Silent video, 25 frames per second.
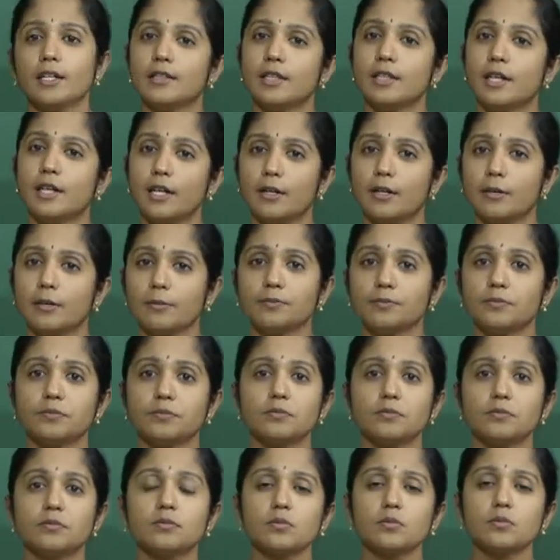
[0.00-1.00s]
the
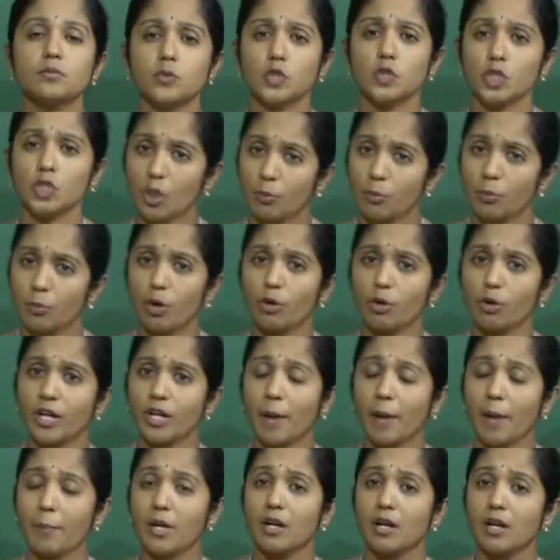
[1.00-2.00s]

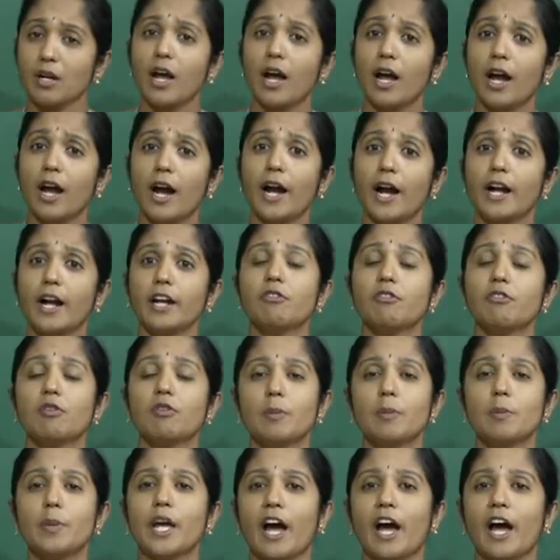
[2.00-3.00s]
programmer, and we
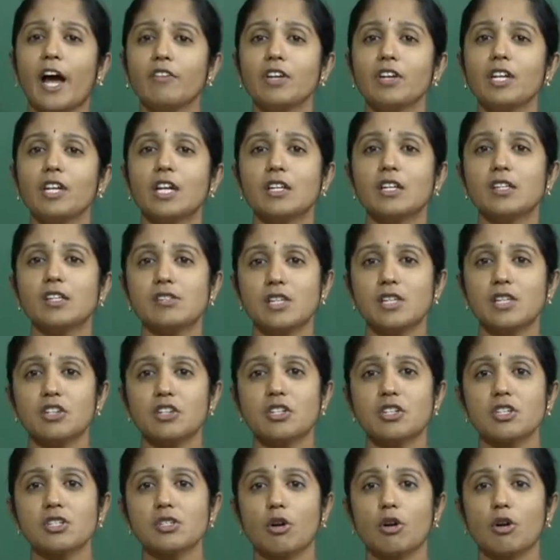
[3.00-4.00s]
will be having an
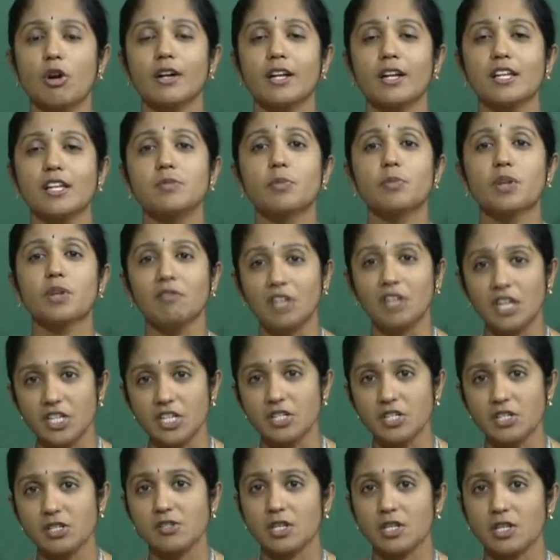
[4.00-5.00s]
instructions called as
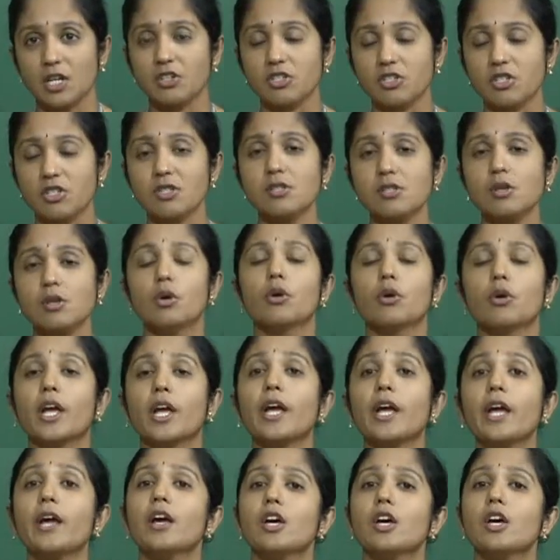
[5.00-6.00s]
privilege instructions,
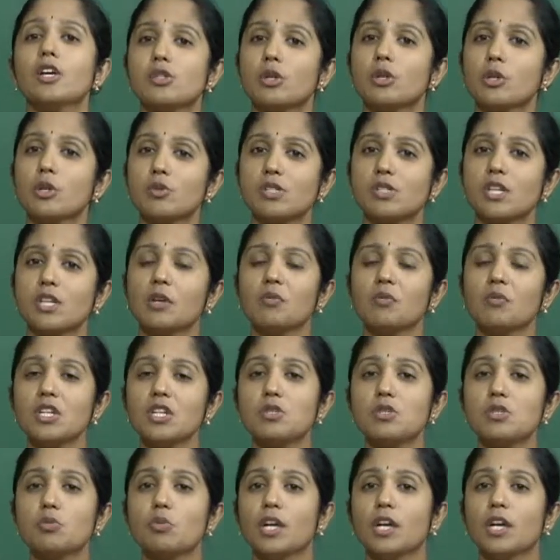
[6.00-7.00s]
so using
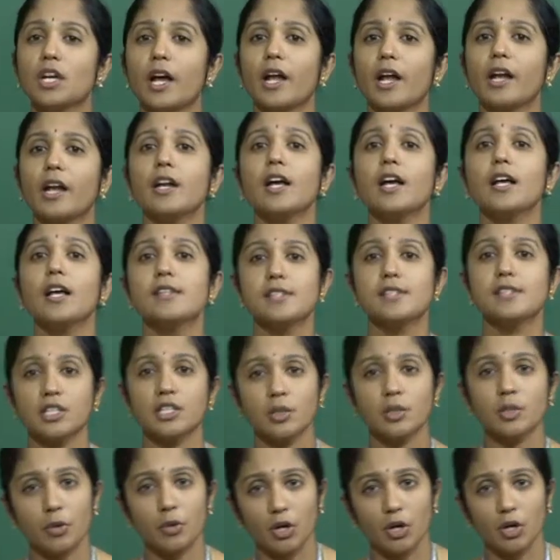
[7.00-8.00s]
which we can
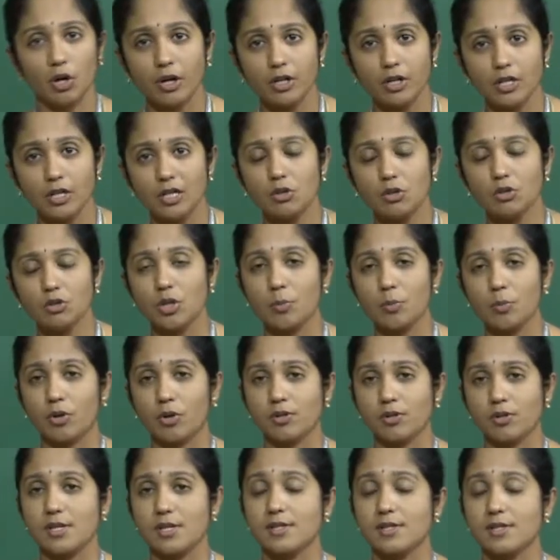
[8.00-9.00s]
set the priority to the
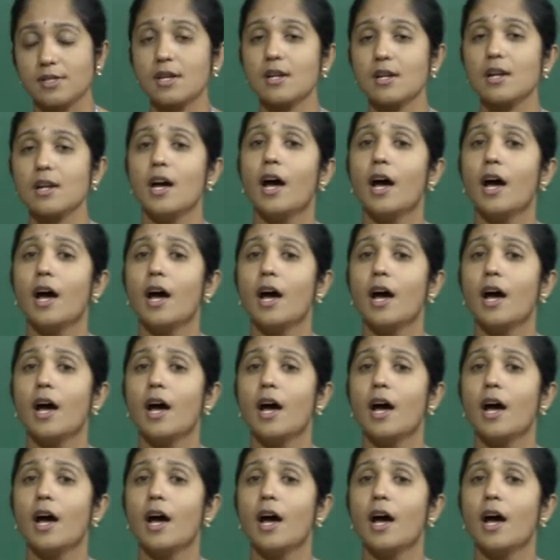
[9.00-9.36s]
processor,